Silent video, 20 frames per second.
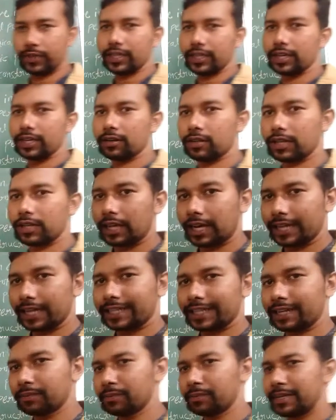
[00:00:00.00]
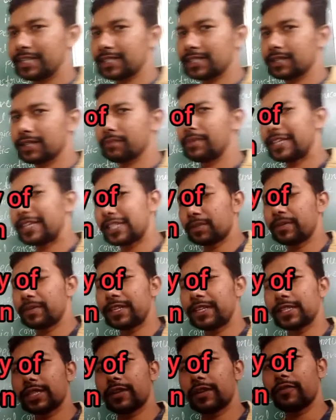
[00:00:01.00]
we have the other means
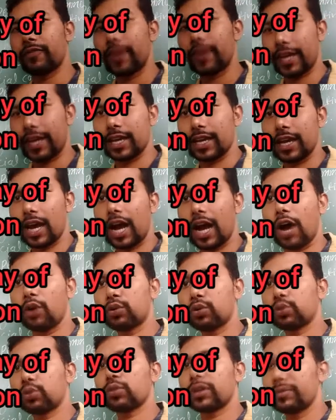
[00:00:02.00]
the way how to